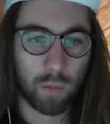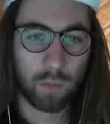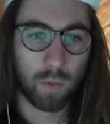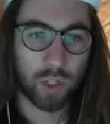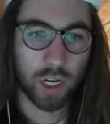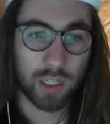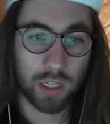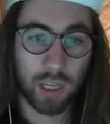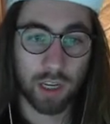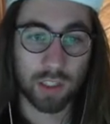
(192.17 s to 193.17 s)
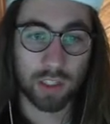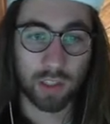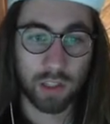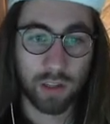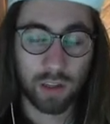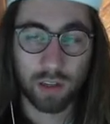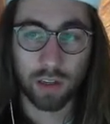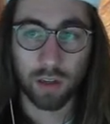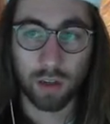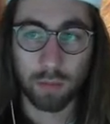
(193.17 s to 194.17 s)
which I did get installed,
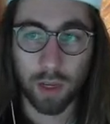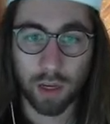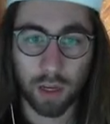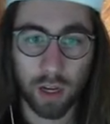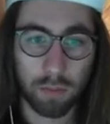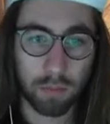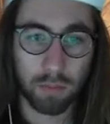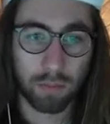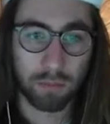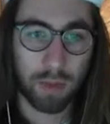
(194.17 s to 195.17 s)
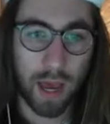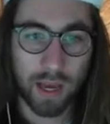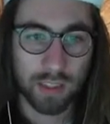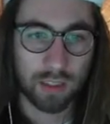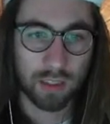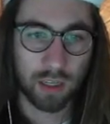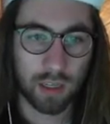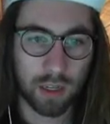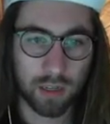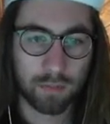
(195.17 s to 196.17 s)
and I got it past
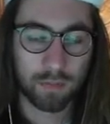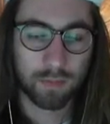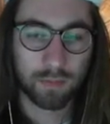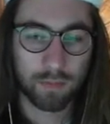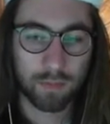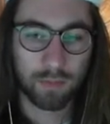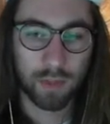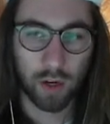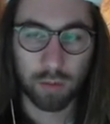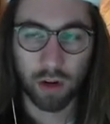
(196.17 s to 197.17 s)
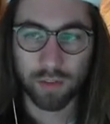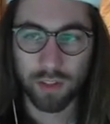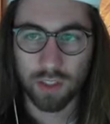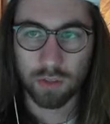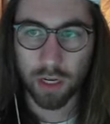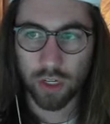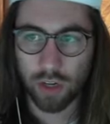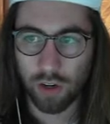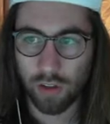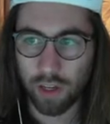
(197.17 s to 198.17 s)
the out-of-province inspection
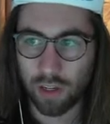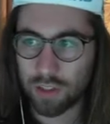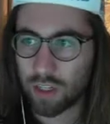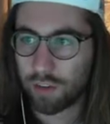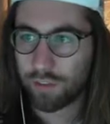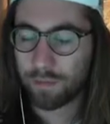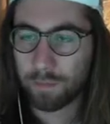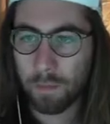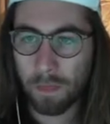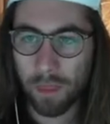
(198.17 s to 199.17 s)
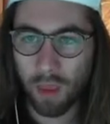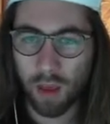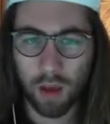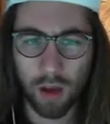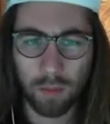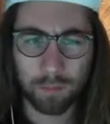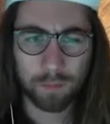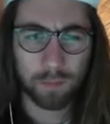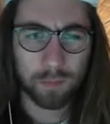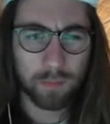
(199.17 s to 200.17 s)
and all that good stuff.
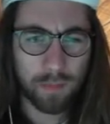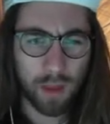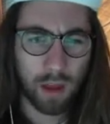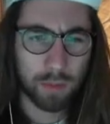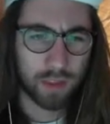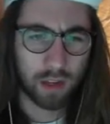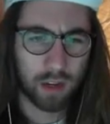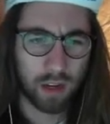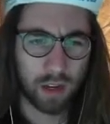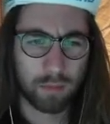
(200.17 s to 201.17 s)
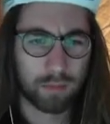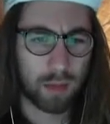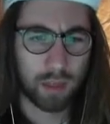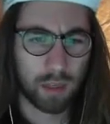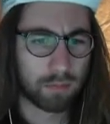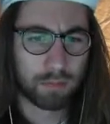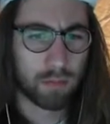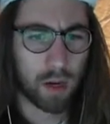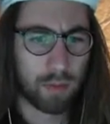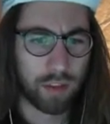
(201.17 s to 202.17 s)
But then maybe
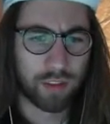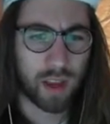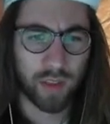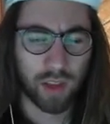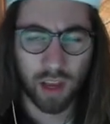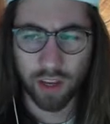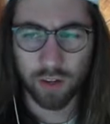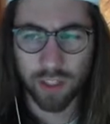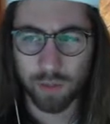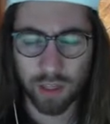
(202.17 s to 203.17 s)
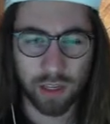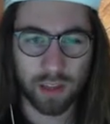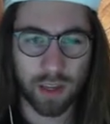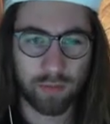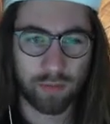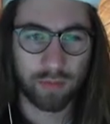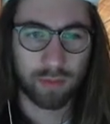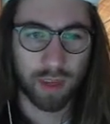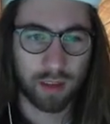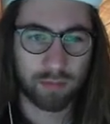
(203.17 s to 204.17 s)
a month down the line or something like that,
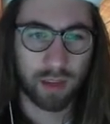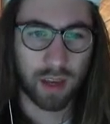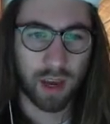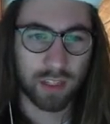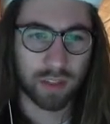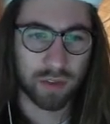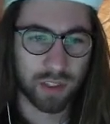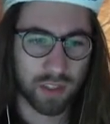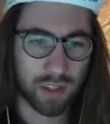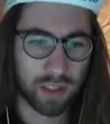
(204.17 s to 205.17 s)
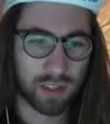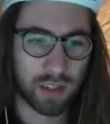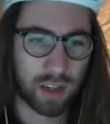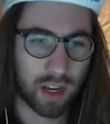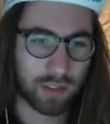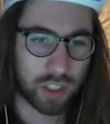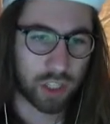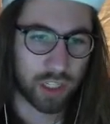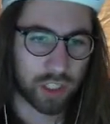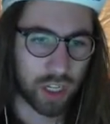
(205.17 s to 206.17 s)
the guys who installed it did kind of a
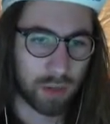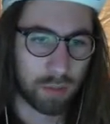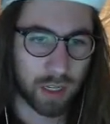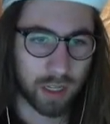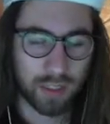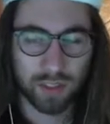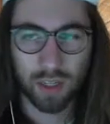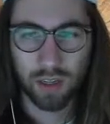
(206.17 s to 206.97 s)
shoddy job, I guess.